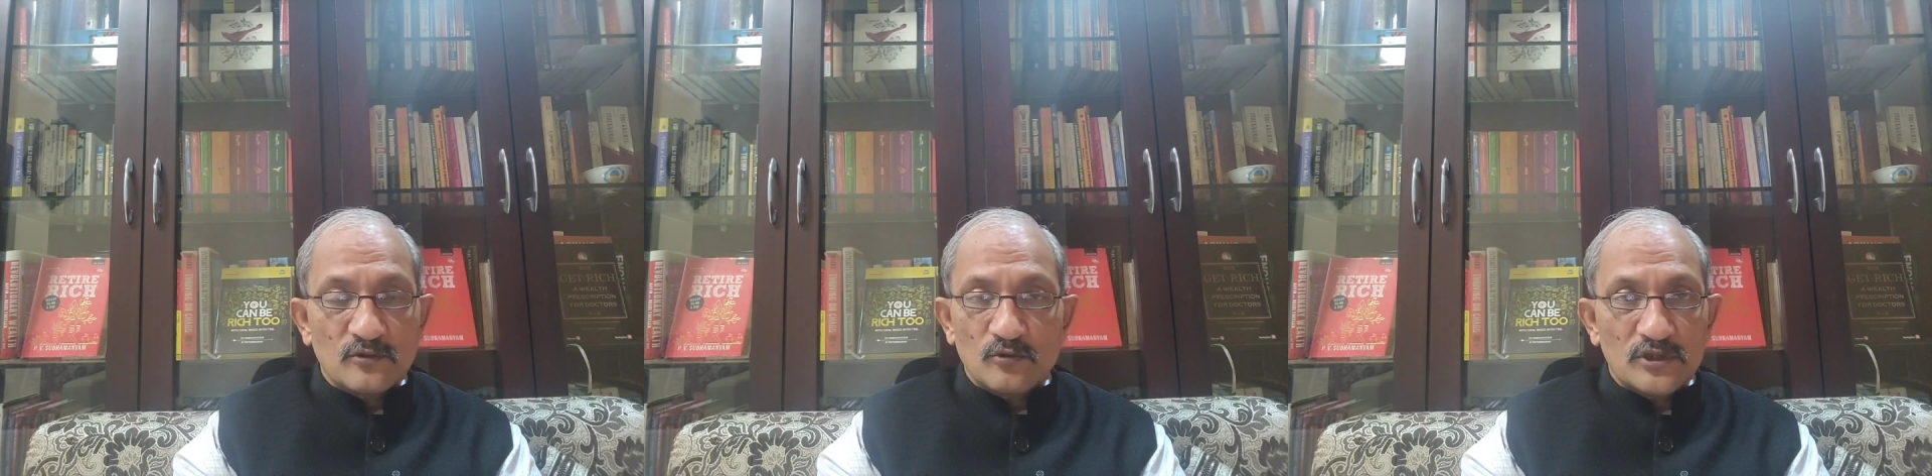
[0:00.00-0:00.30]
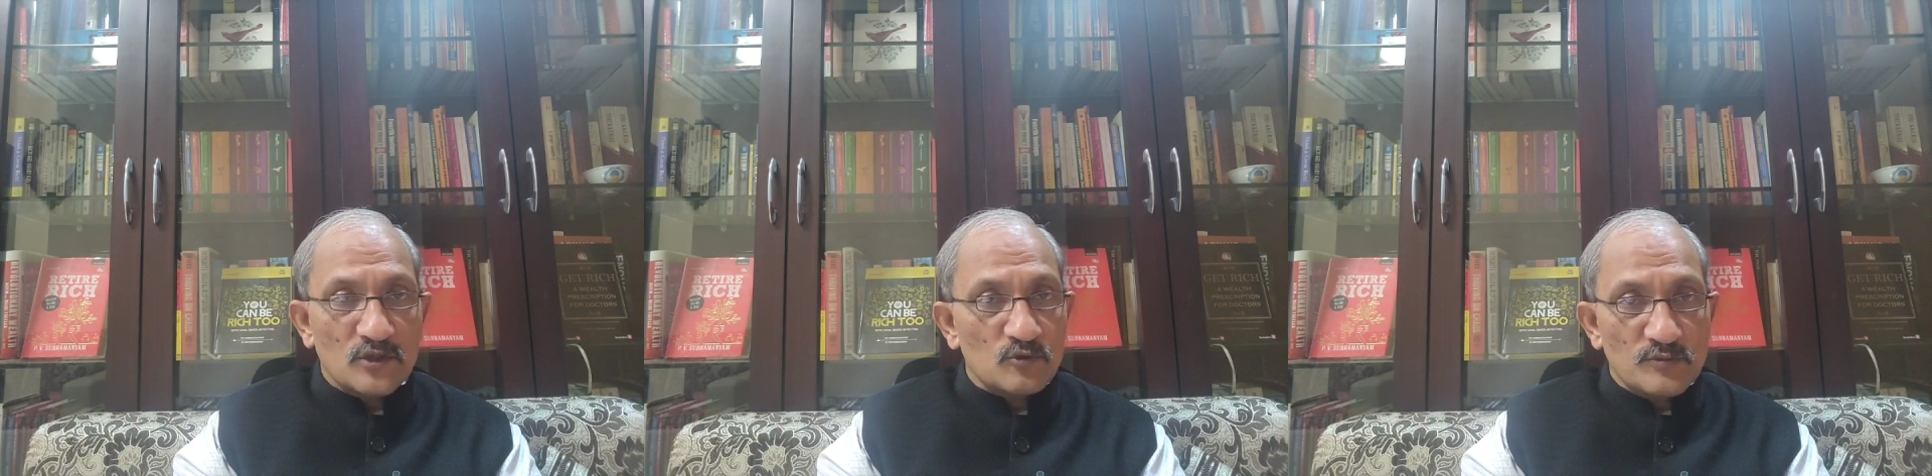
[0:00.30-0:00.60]

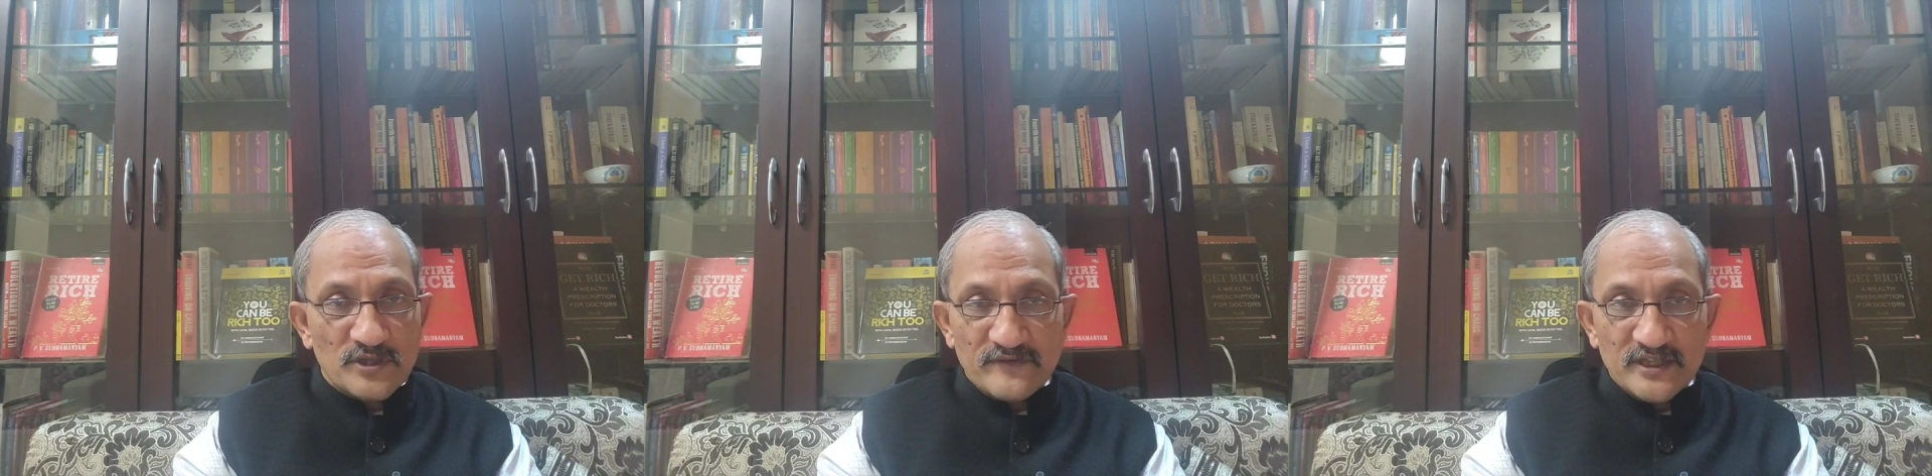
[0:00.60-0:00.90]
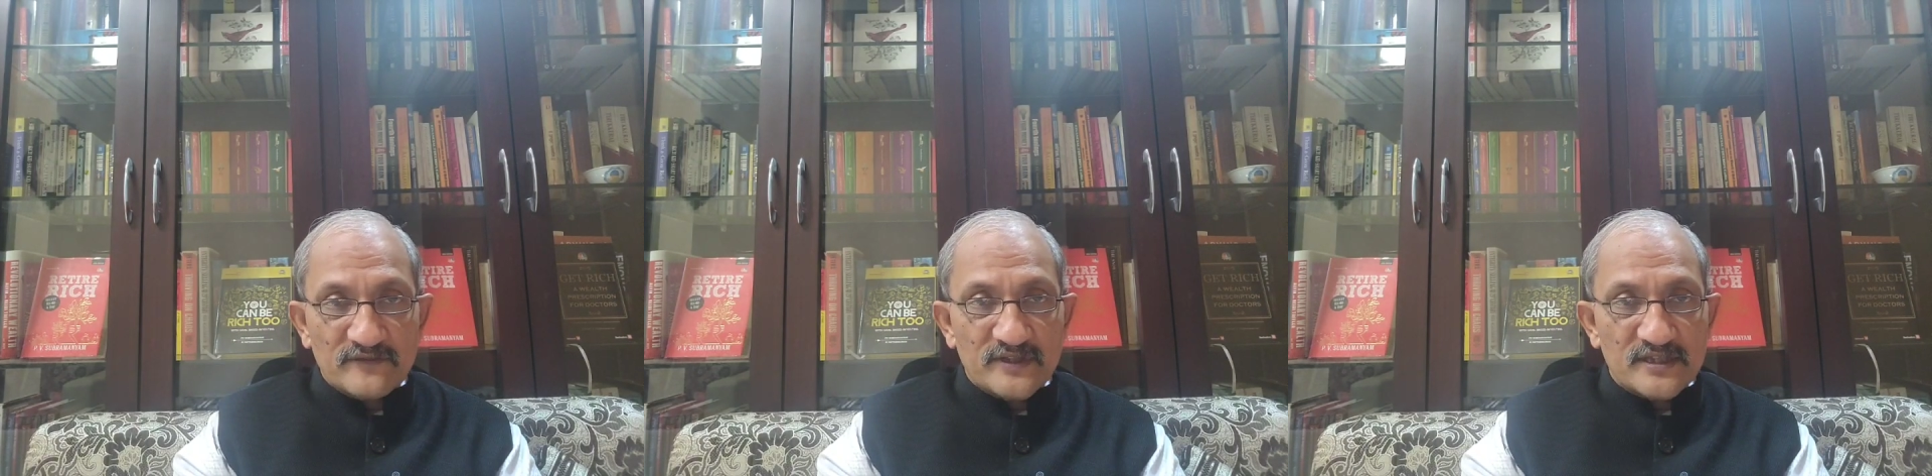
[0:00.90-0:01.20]
Ola, Uber
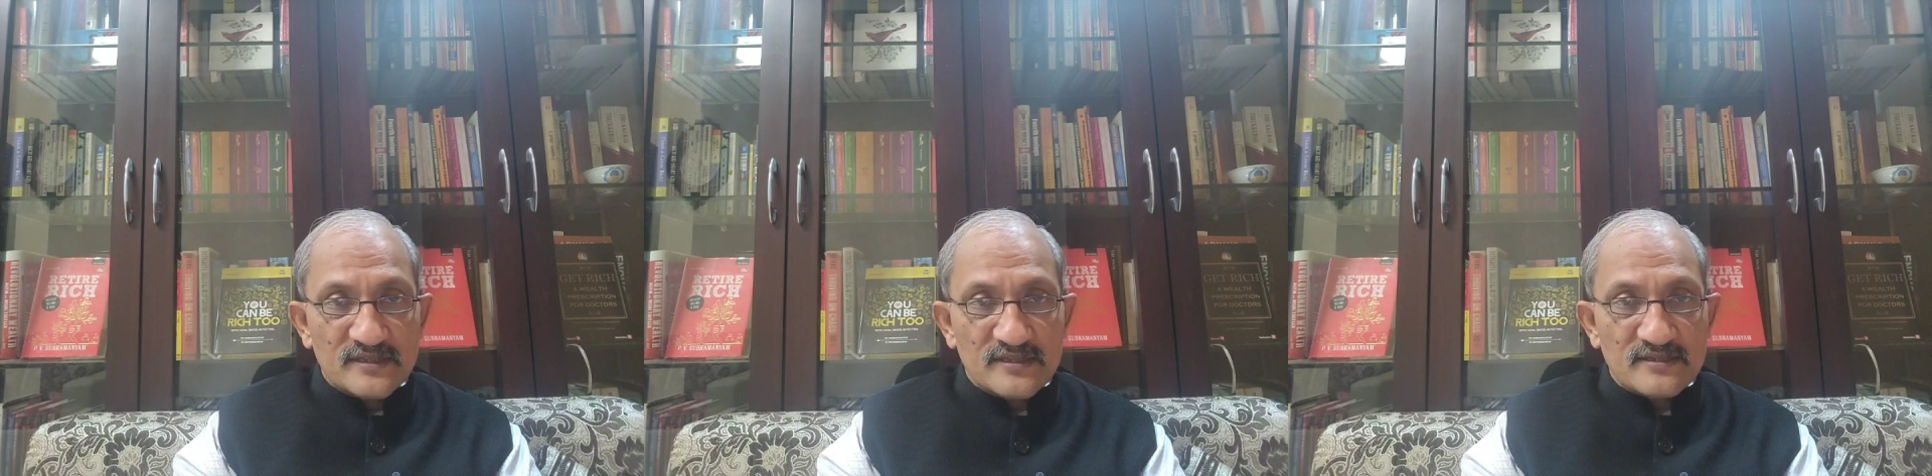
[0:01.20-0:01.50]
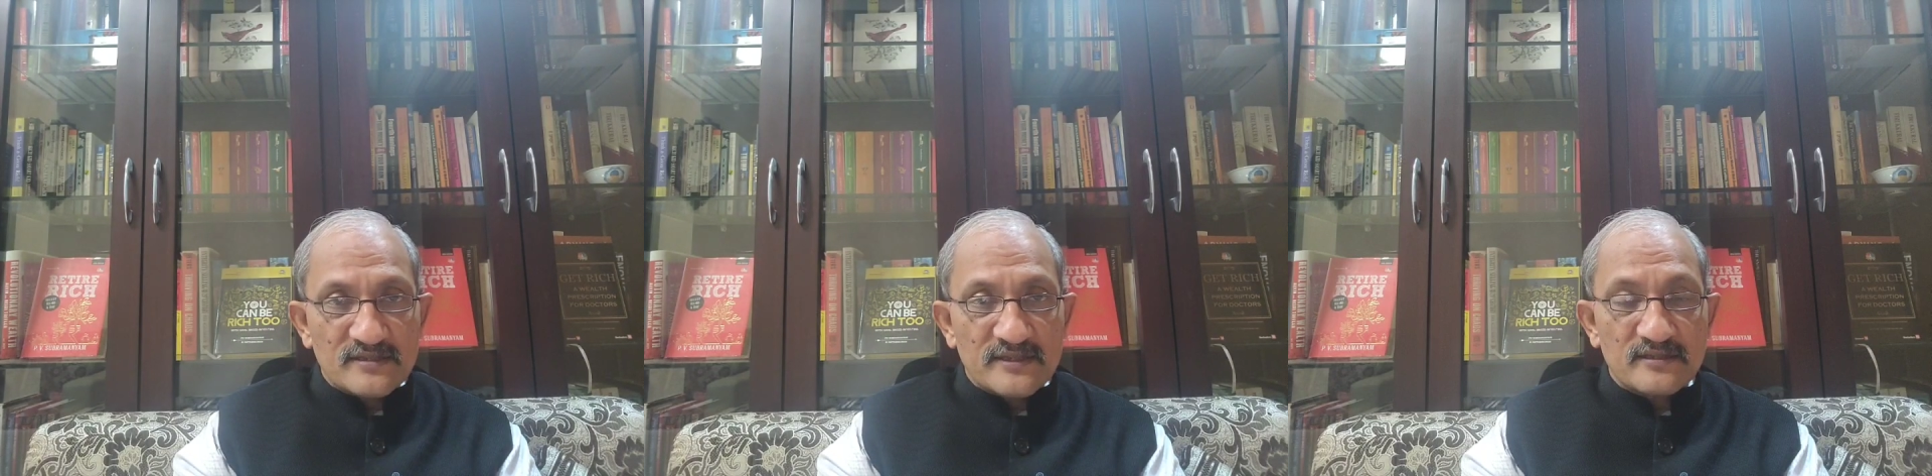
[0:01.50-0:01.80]
whenever
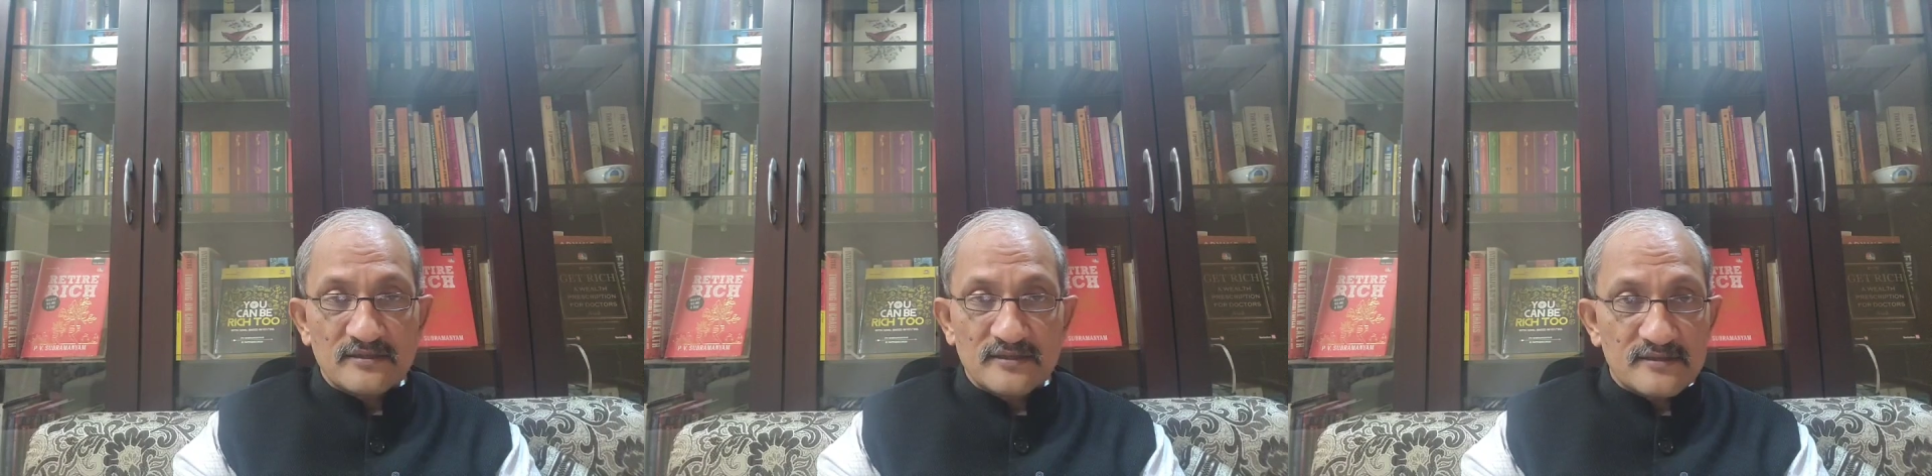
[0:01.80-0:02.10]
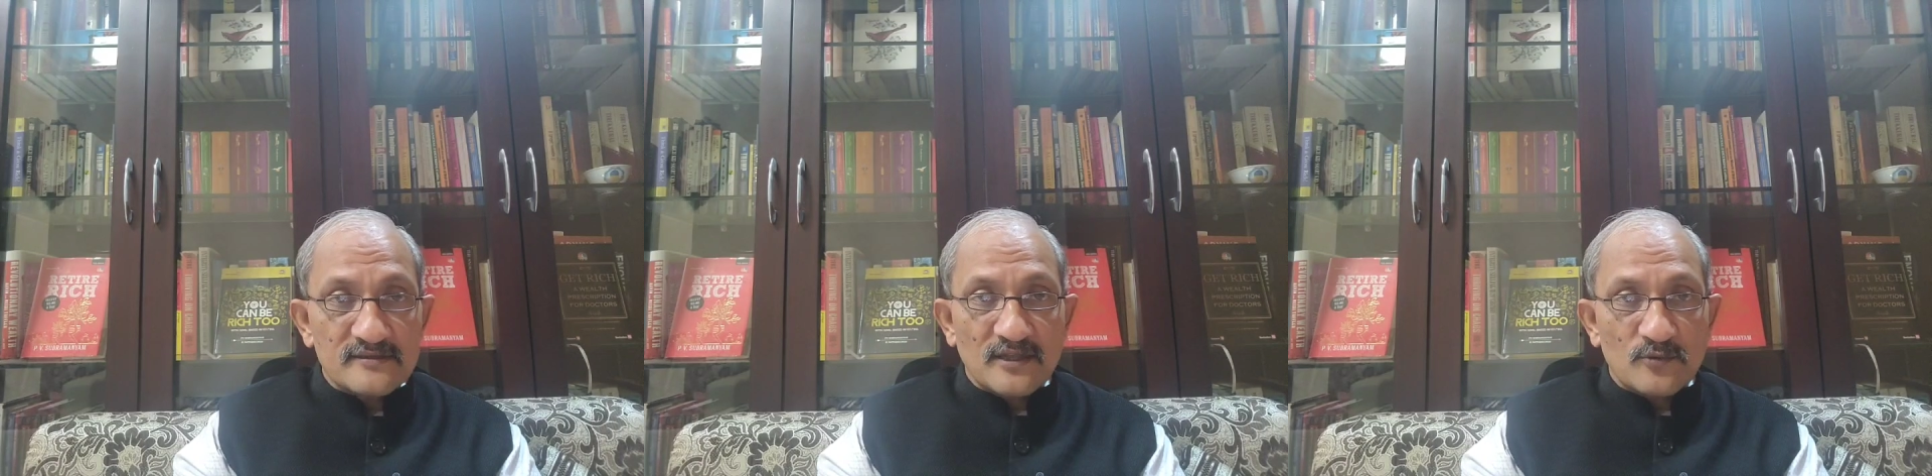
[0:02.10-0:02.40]
necessary. This
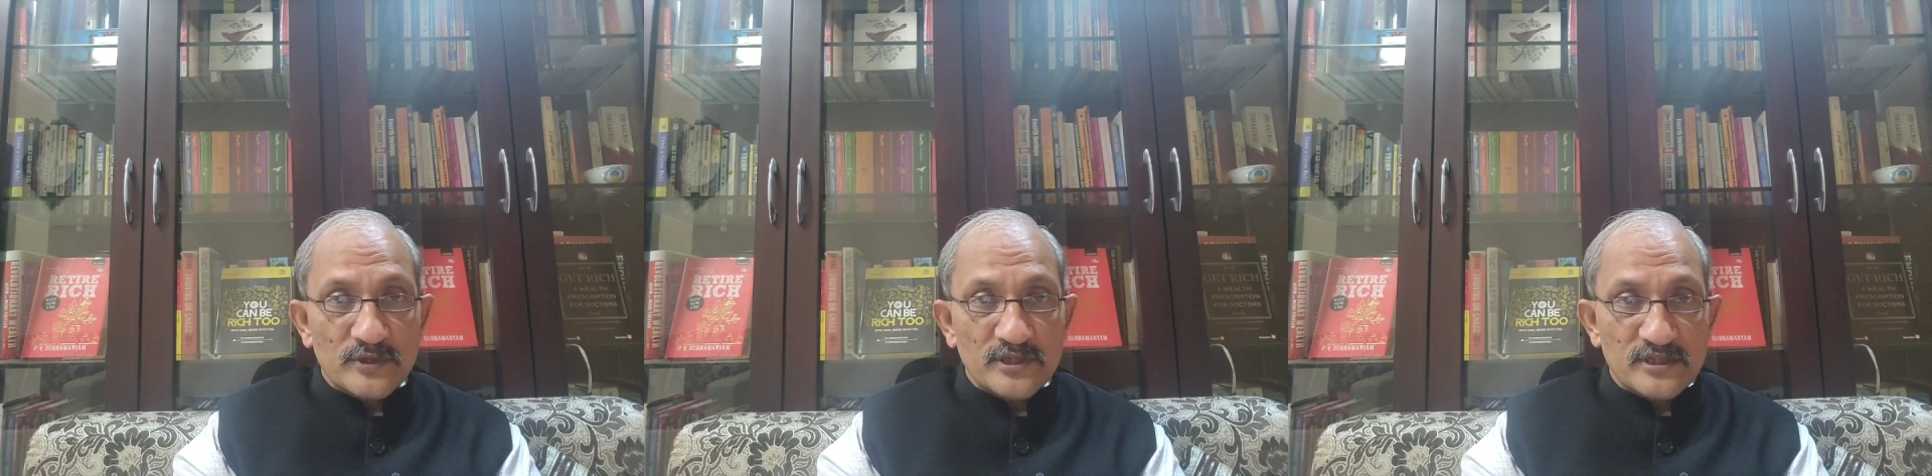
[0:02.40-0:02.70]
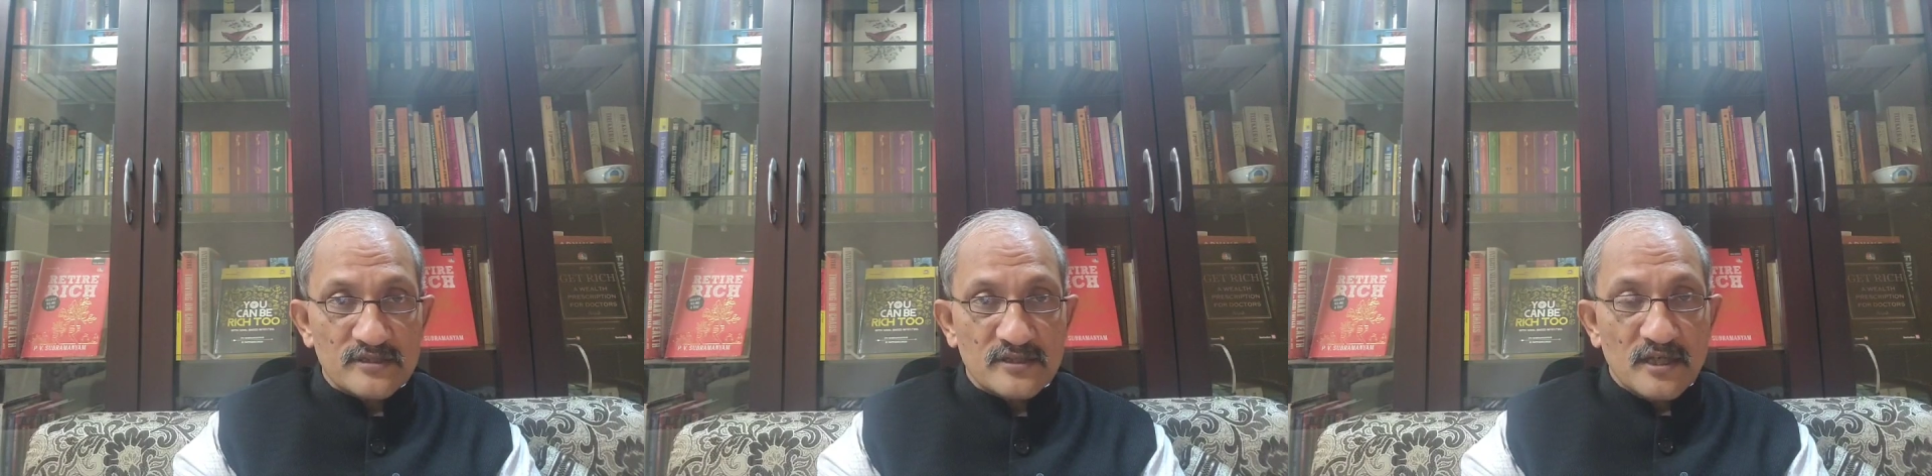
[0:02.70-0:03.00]
is how it
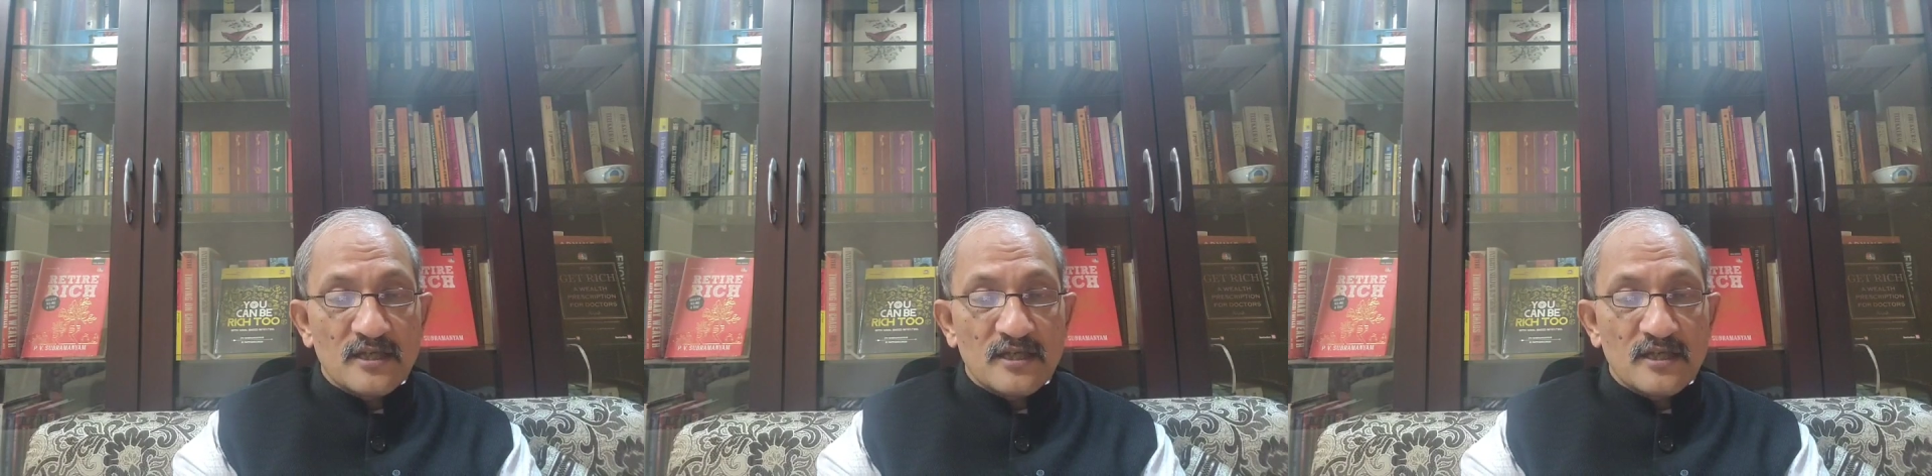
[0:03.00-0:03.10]
is.